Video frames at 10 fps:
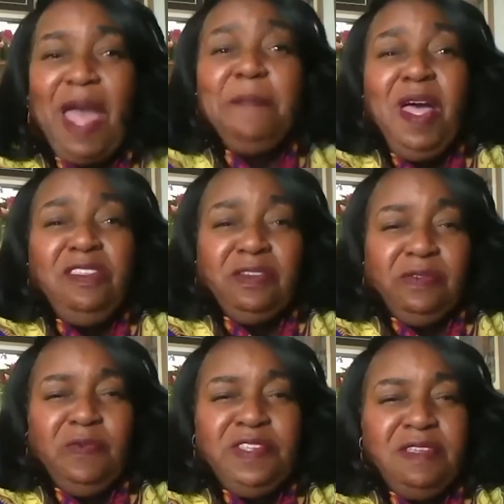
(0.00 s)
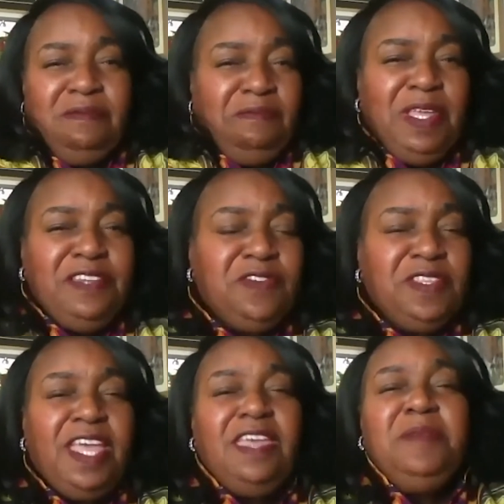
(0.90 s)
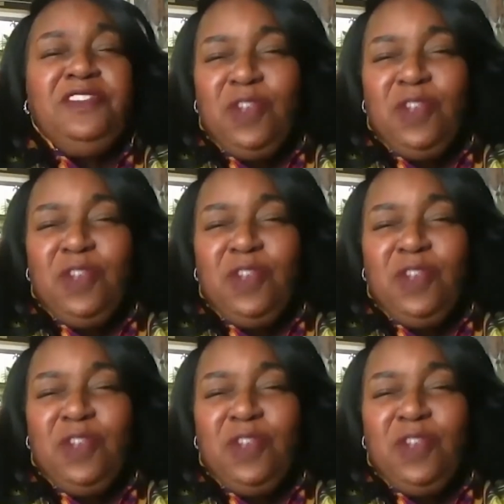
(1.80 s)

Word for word: My mother was a minister in the A M E